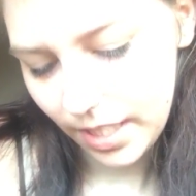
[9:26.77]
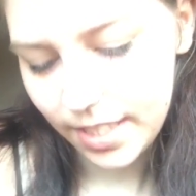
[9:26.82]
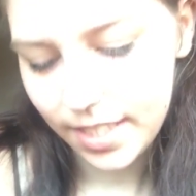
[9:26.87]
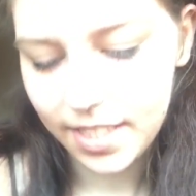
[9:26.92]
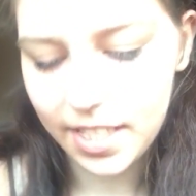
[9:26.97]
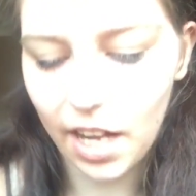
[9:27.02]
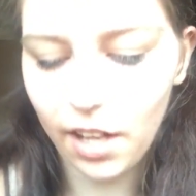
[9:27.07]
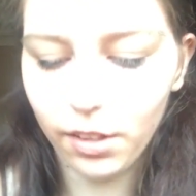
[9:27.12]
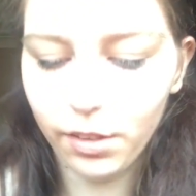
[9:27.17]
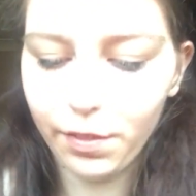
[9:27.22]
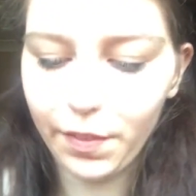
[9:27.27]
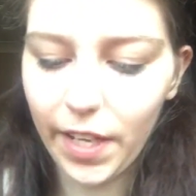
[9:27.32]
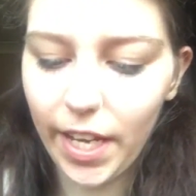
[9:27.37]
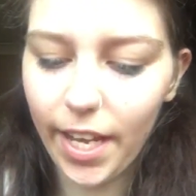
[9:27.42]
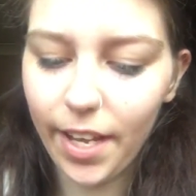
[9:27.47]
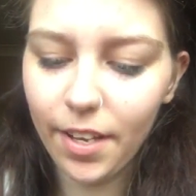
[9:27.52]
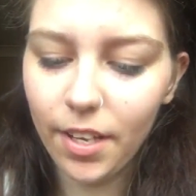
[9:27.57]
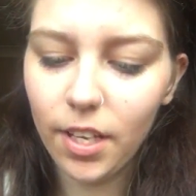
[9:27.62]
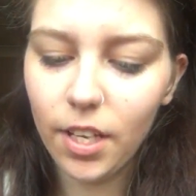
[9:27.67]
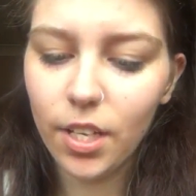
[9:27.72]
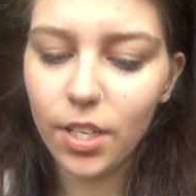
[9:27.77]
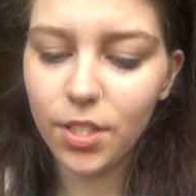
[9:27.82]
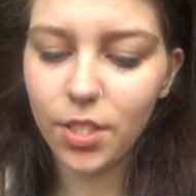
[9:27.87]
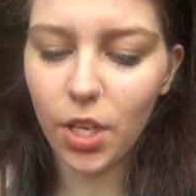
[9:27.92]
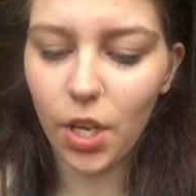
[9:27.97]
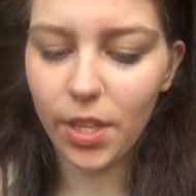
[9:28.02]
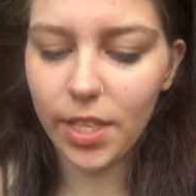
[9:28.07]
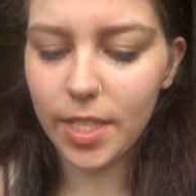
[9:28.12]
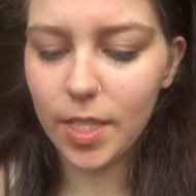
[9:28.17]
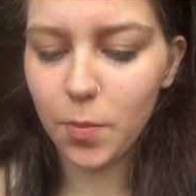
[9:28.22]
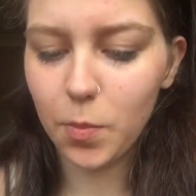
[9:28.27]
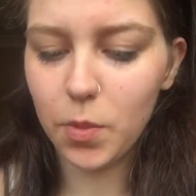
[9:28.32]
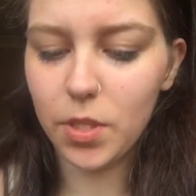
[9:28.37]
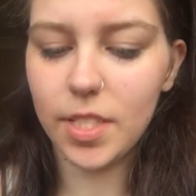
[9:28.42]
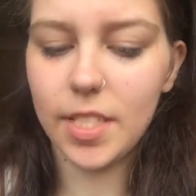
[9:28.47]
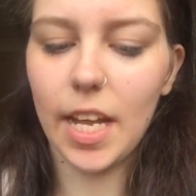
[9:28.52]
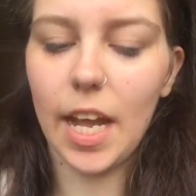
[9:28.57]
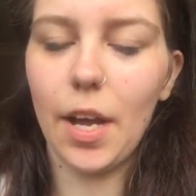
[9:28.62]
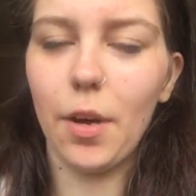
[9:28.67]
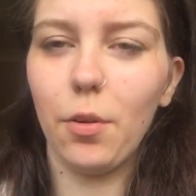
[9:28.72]
Selfie. So this
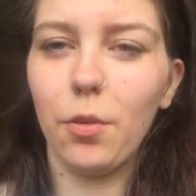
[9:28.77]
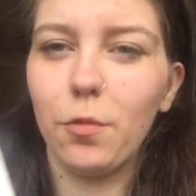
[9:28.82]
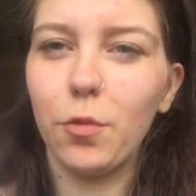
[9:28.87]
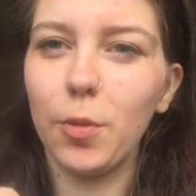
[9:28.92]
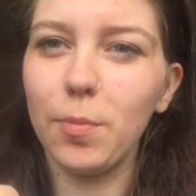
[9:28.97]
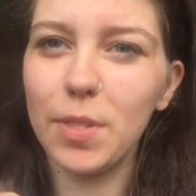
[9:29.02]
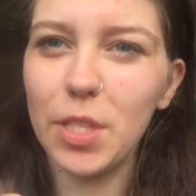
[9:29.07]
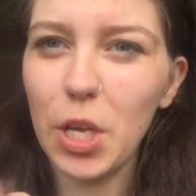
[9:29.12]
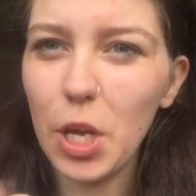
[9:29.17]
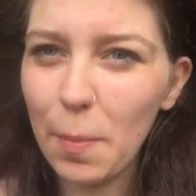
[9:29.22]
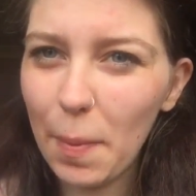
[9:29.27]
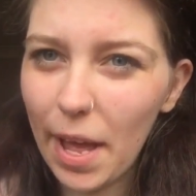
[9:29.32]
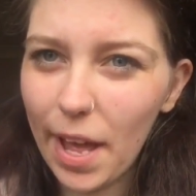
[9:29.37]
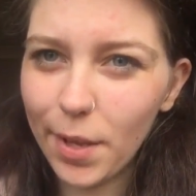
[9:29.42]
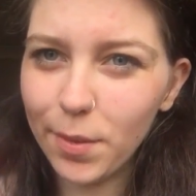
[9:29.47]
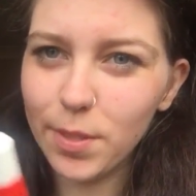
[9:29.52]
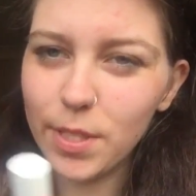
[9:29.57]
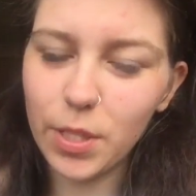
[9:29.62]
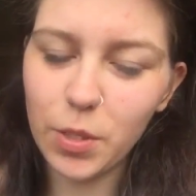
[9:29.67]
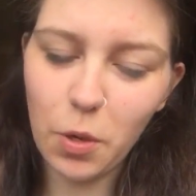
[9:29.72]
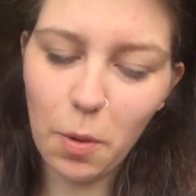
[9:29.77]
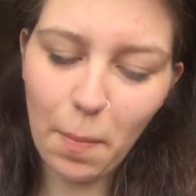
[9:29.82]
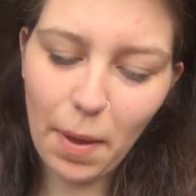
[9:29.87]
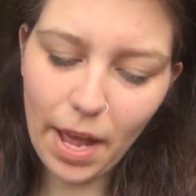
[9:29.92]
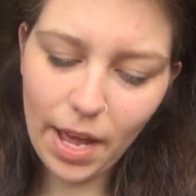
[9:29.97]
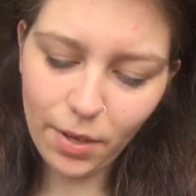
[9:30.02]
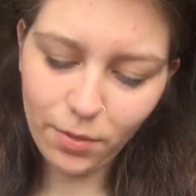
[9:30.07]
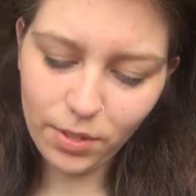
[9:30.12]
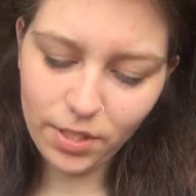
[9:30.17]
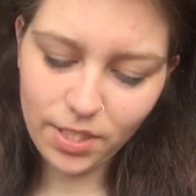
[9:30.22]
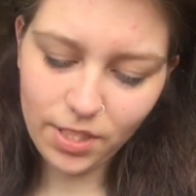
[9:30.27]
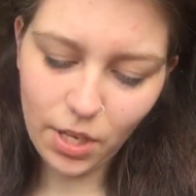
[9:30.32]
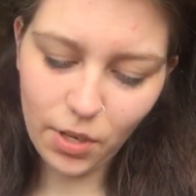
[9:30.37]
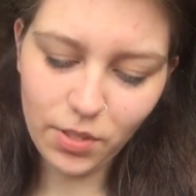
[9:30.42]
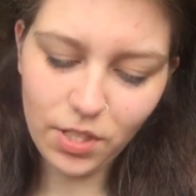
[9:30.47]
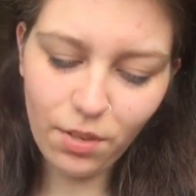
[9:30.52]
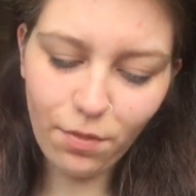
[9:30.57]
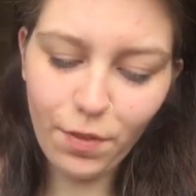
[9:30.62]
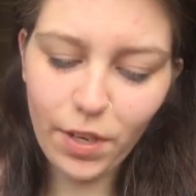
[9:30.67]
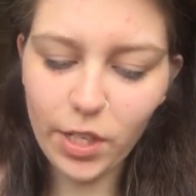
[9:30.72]
was down from £2 to £1. So
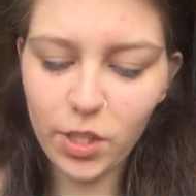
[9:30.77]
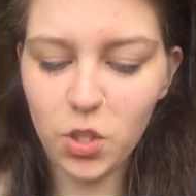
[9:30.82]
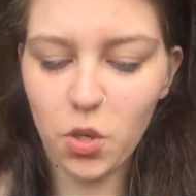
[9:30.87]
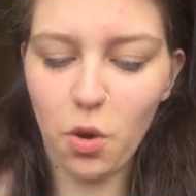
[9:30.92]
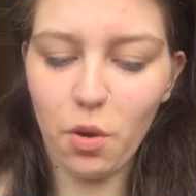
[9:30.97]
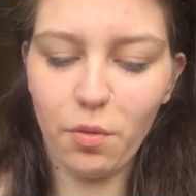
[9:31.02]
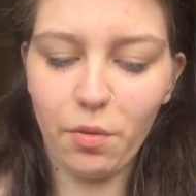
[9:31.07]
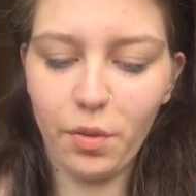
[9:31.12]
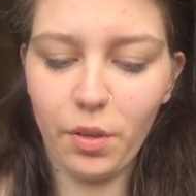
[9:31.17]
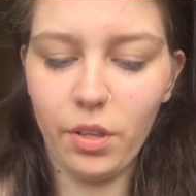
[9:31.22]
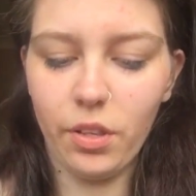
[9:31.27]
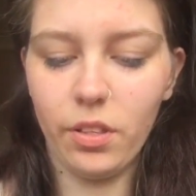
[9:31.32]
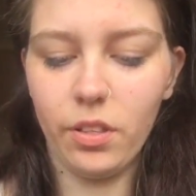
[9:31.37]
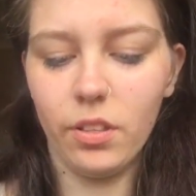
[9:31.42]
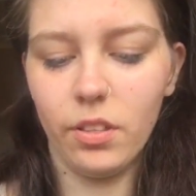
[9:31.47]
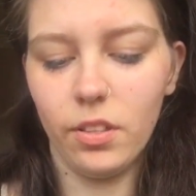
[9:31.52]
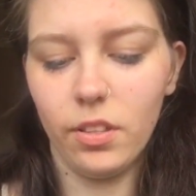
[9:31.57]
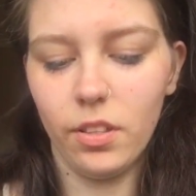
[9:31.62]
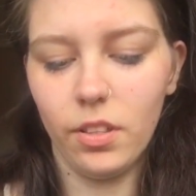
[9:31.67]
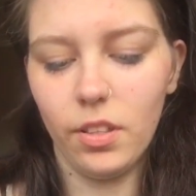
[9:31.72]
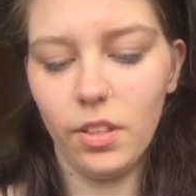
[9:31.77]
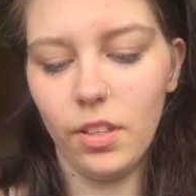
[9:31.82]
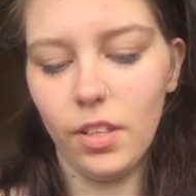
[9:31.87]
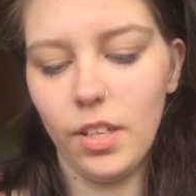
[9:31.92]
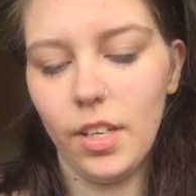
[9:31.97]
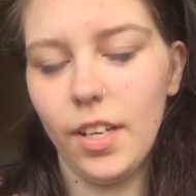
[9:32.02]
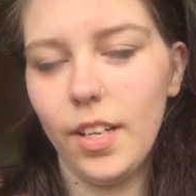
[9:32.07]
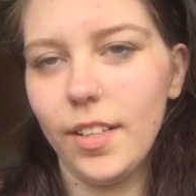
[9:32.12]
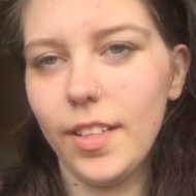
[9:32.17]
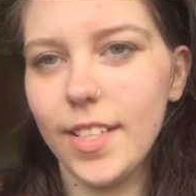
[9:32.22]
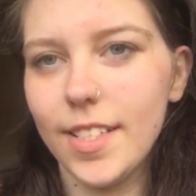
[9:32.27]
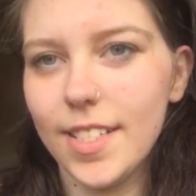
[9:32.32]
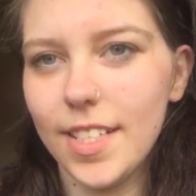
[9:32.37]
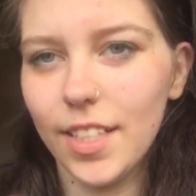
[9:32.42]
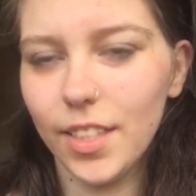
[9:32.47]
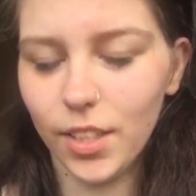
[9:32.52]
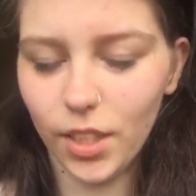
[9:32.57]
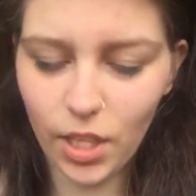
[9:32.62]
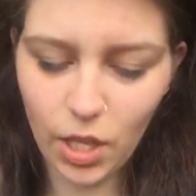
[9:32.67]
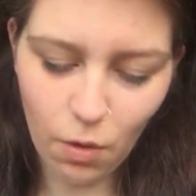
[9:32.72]
to finish off this
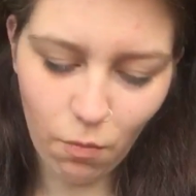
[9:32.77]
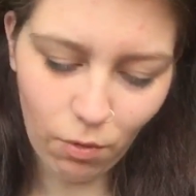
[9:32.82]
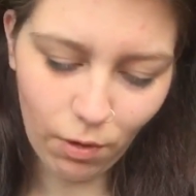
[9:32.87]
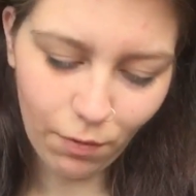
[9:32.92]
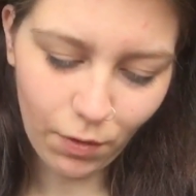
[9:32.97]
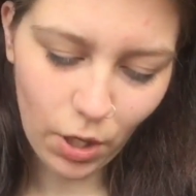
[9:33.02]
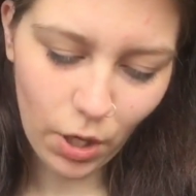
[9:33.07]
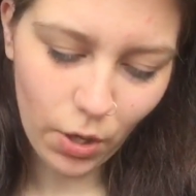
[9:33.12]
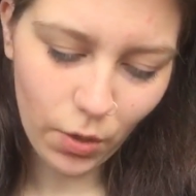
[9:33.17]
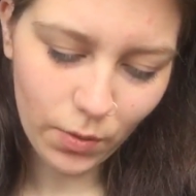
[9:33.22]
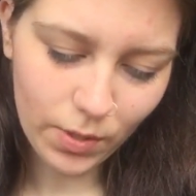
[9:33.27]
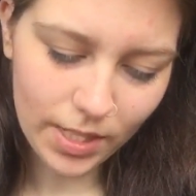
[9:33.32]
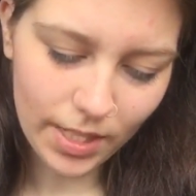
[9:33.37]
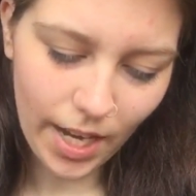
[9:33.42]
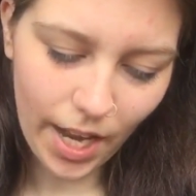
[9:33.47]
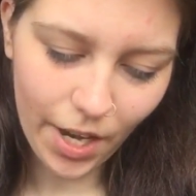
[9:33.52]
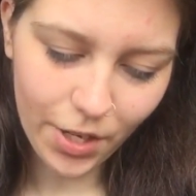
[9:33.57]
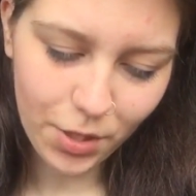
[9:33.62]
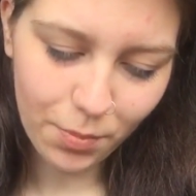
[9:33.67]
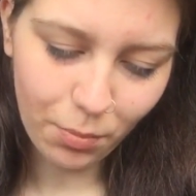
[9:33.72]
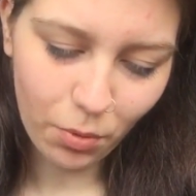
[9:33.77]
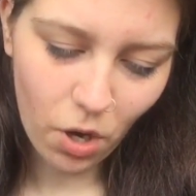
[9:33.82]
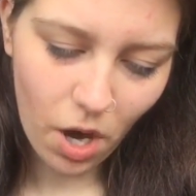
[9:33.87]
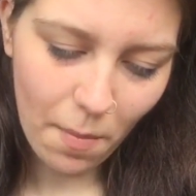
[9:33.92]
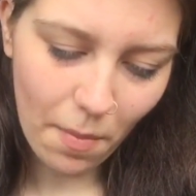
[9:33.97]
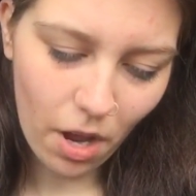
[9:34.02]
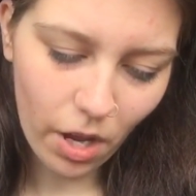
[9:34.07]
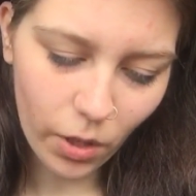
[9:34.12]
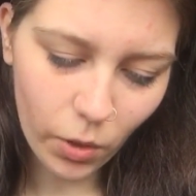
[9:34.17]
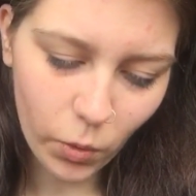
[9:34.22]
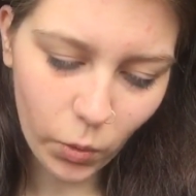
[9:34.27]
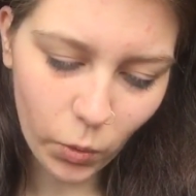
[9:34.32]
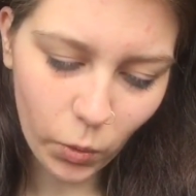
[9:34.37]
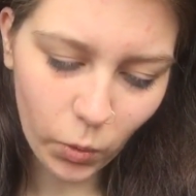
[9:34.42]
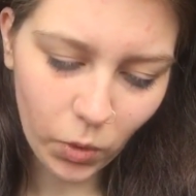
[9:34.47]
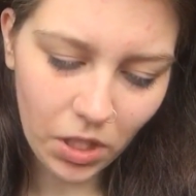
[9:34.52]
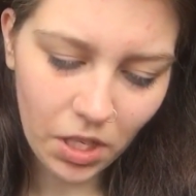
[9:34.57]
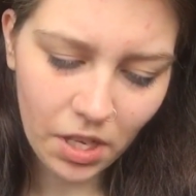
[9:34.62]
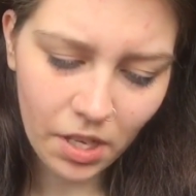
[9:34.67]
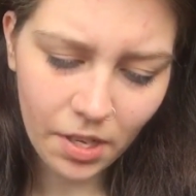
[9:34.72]
little review slash Primark
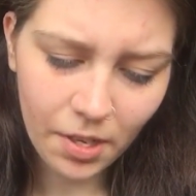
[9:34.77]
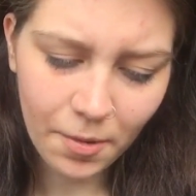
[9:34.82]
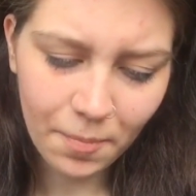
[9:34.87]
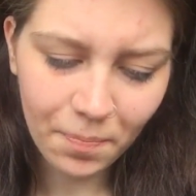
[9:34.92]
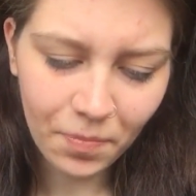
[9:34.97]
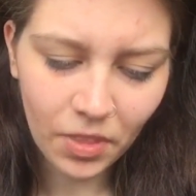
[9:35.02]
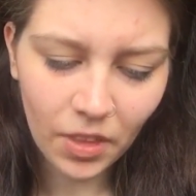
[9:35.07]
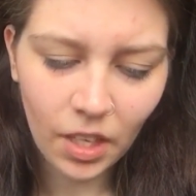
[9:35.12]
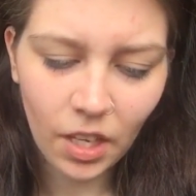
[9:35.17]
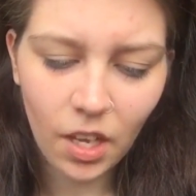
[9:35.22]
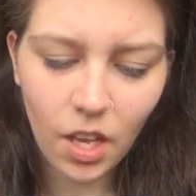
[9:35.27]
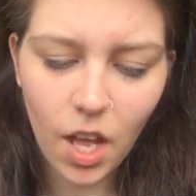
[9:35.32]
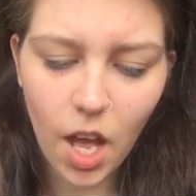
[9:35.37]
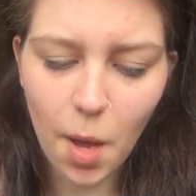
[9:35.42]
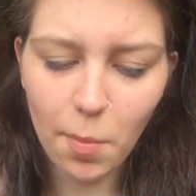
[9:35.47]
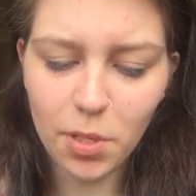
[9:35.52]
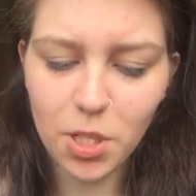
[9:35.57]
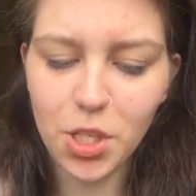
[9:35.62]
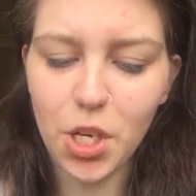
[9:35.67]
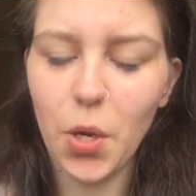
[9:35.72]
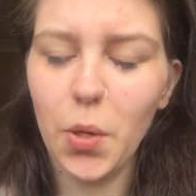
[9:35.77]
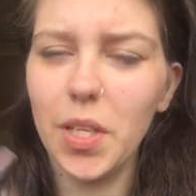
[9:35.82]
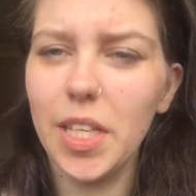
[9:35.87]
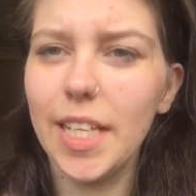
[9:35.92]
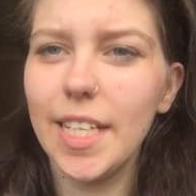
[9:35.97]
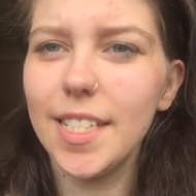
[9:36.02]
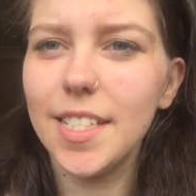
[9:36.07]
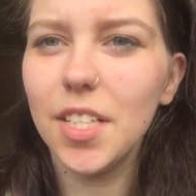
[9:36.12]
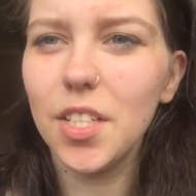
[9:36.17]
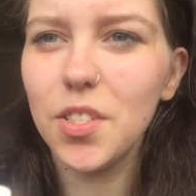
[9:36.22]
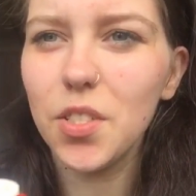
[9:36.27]
haul, I'm going to show you this.